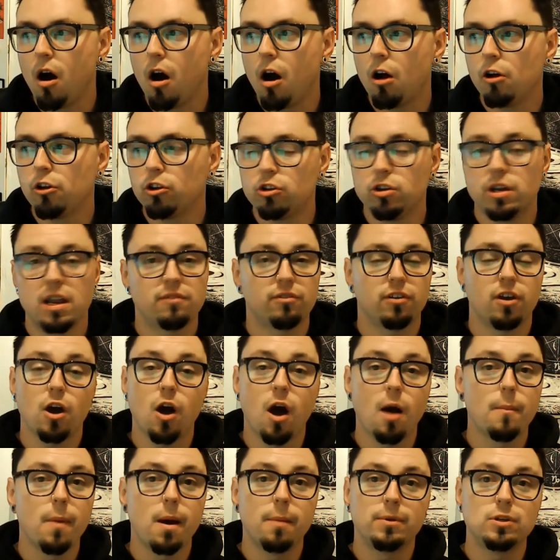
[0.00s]
you never know,
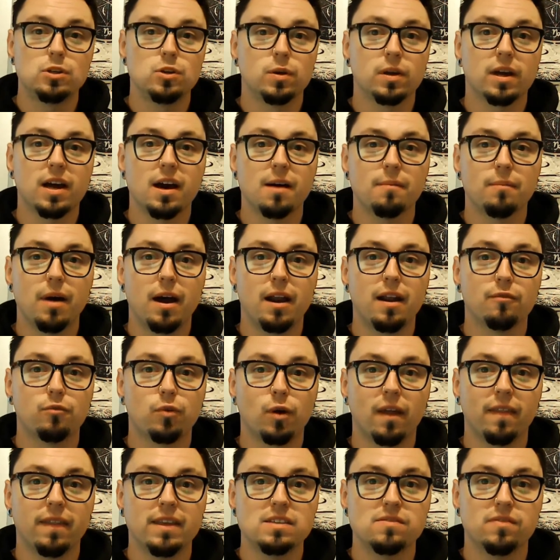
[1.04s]
I might be doing another one
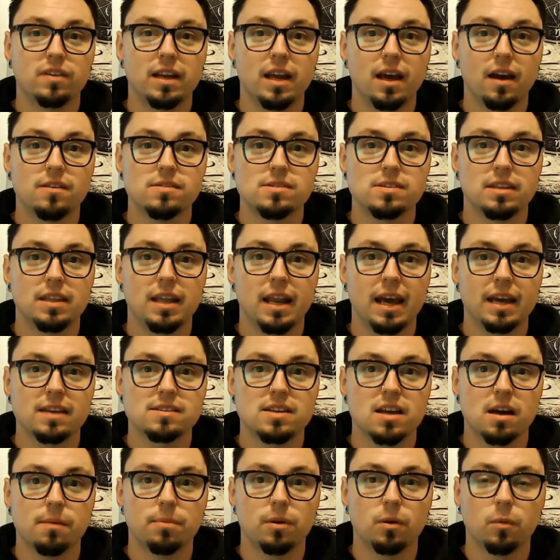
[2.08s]
of these videos in the next
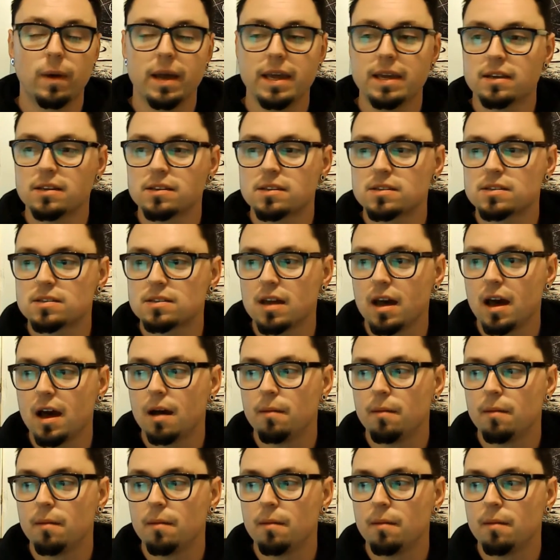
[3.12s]
couple of weeks